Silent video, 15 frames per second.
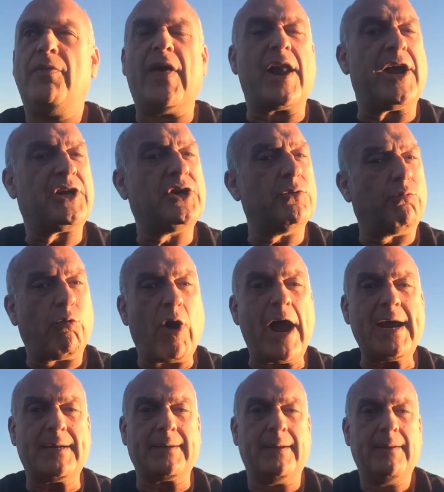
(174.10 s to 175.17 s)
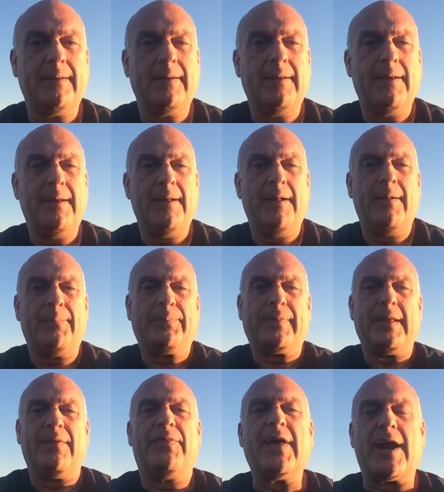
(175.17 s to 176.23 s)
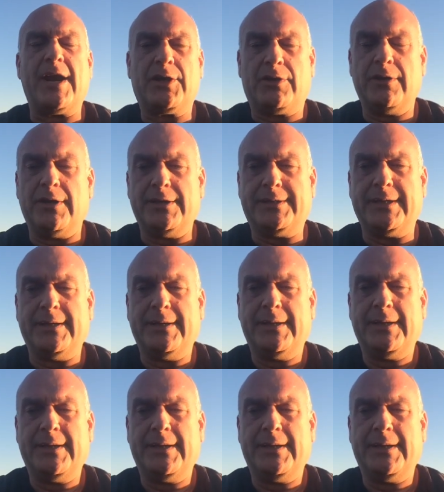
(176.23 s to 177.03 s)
that I could write, that I could